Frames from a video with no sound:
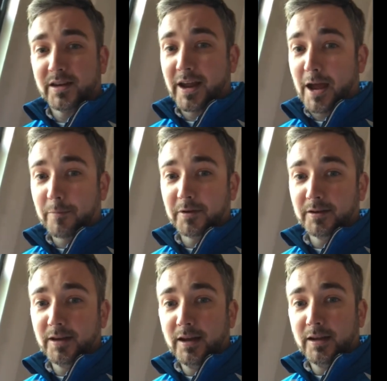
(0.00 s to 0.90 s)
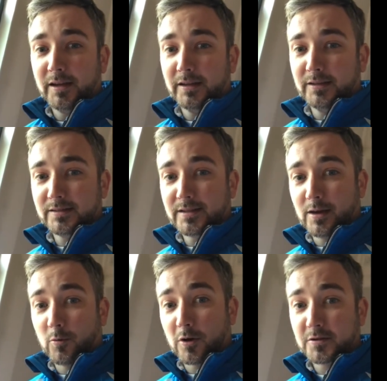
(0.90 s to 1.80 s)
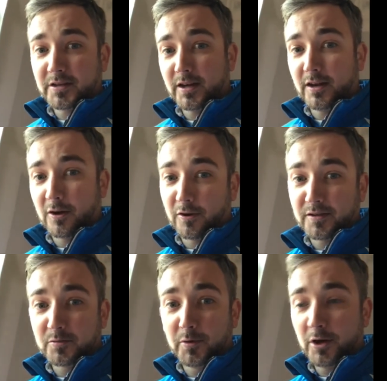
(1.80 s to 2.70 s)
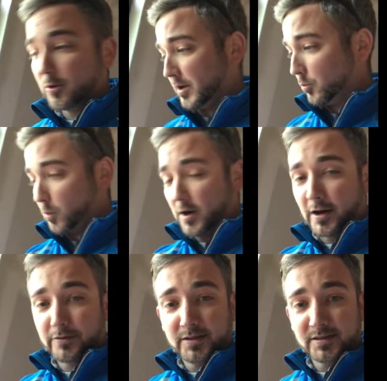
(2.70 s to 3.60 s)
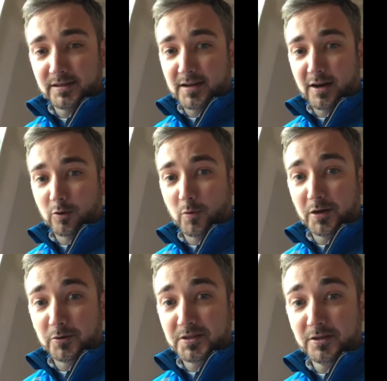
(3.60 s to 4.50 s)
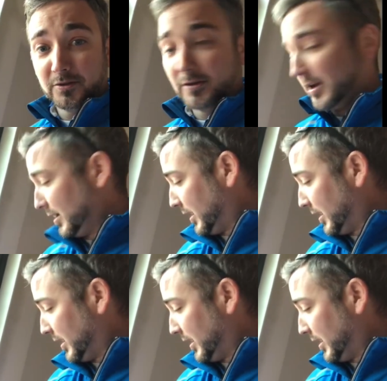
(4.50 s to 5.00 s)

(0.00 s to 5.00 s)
going to happen is that water's going to get under this window and rot out this entire window sill,